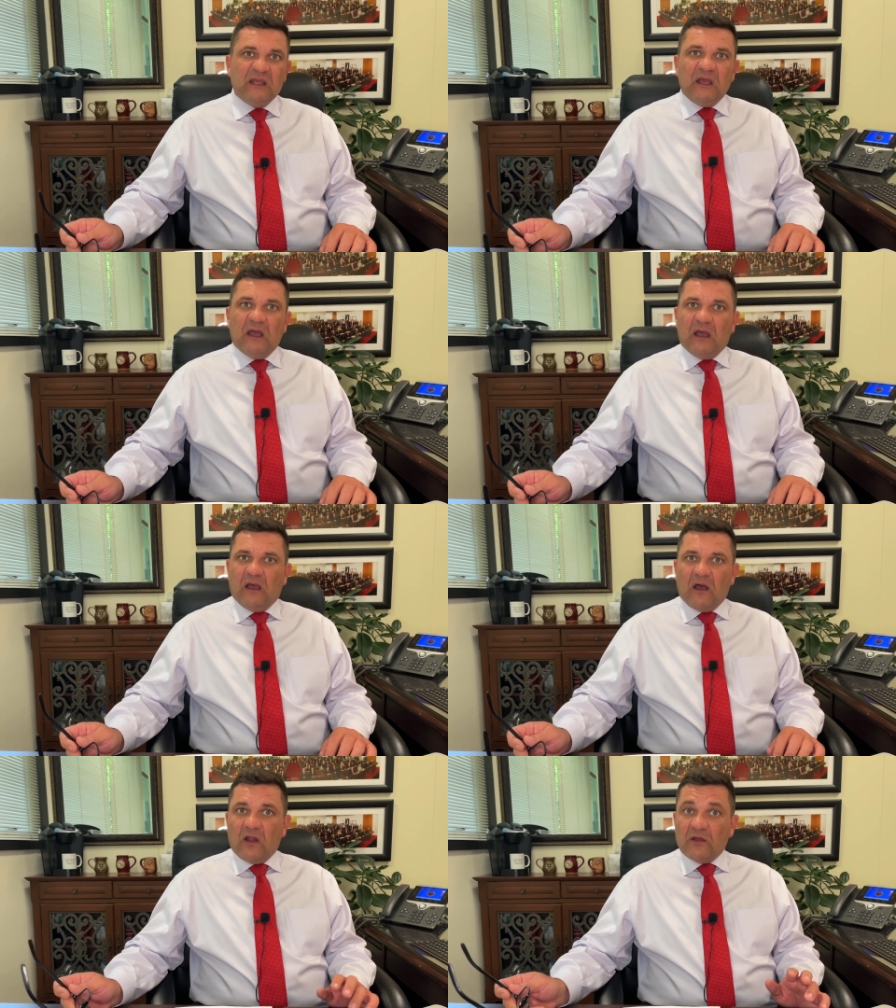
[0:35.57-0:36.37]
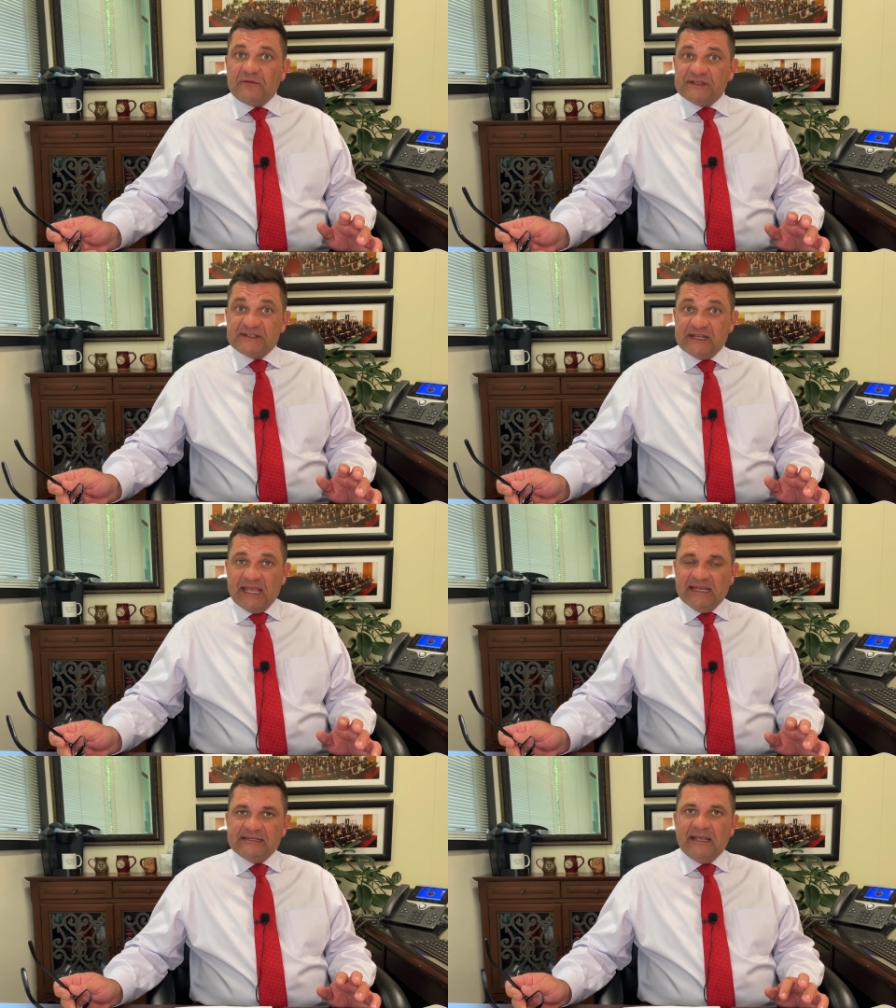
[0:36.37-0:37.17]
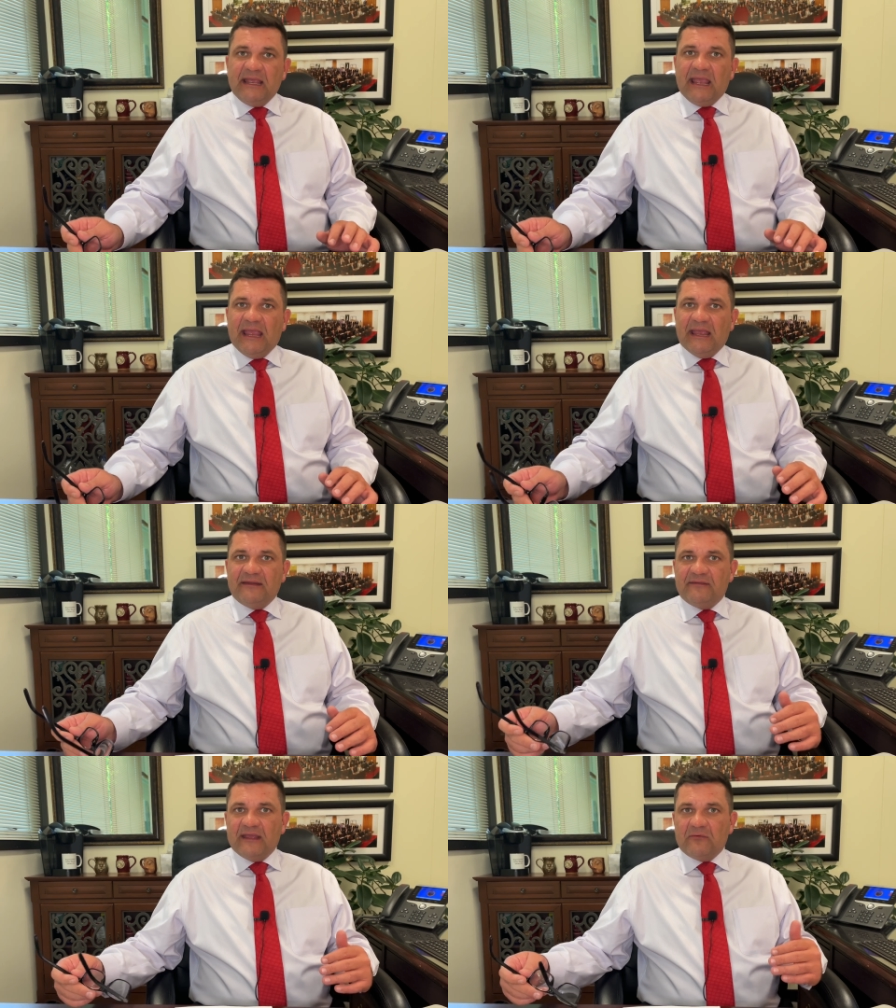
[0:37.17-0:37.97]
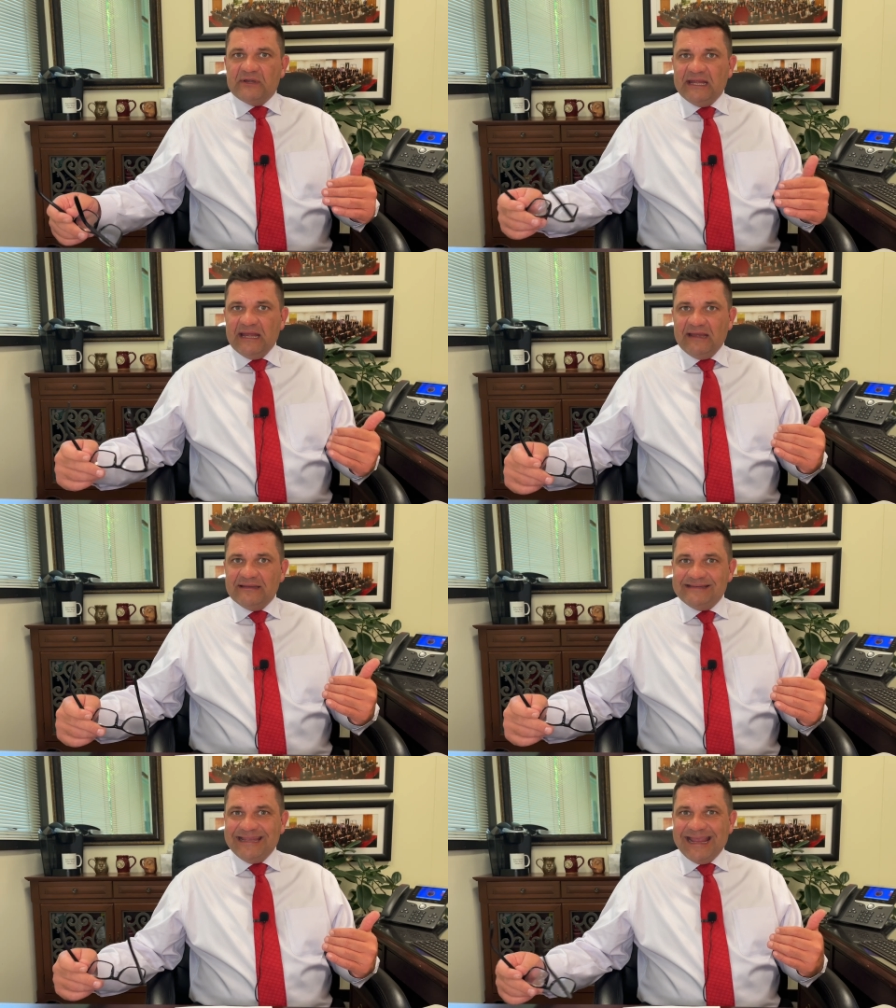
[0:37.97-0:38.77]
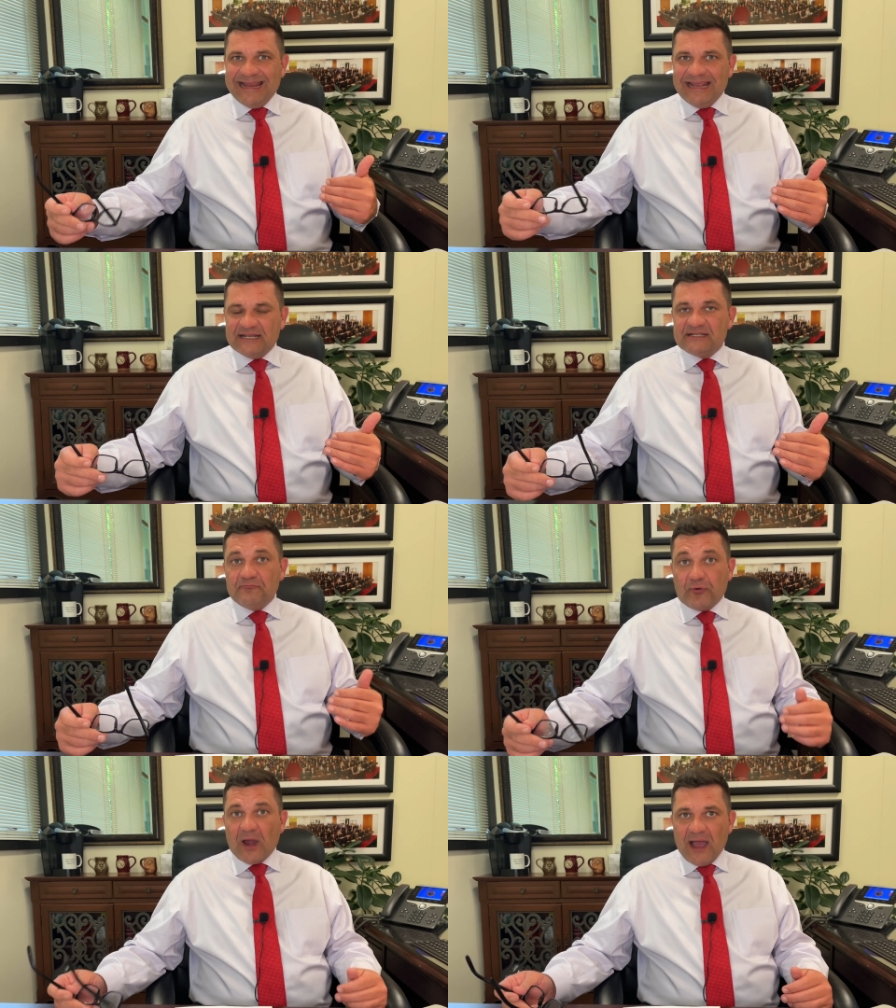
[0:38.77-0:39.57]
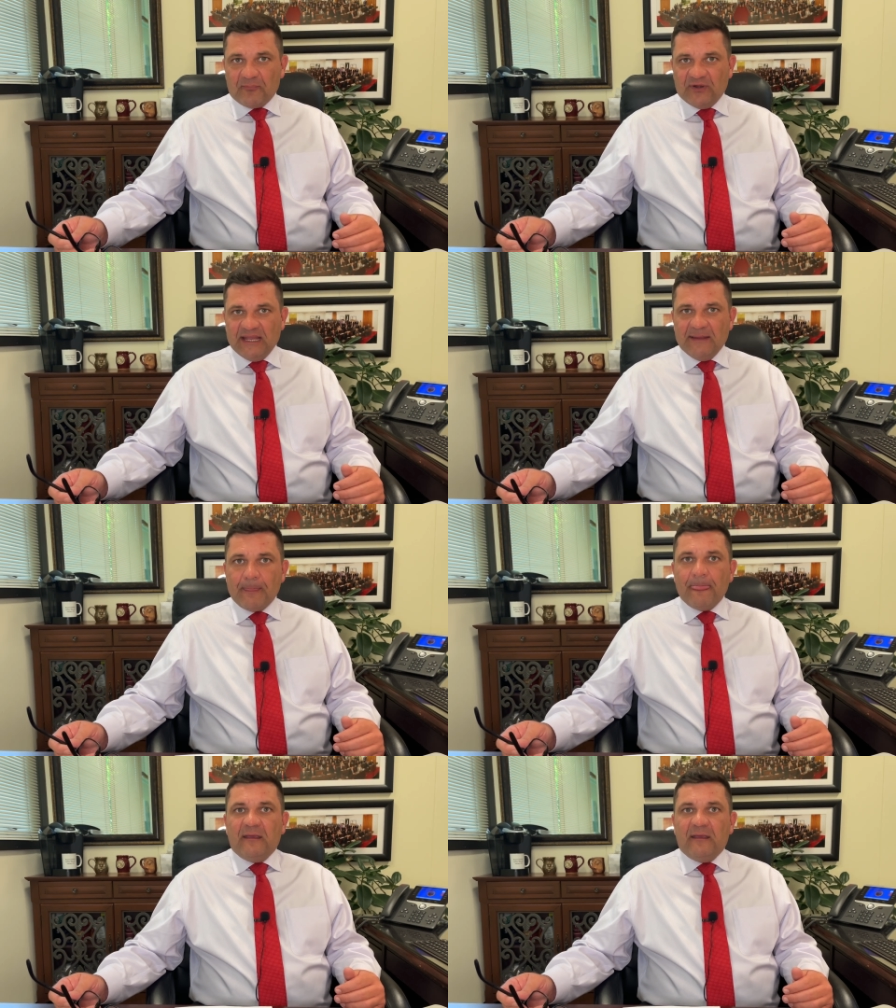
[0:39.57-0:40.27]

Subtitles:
all over the state, and they were de-annexing property,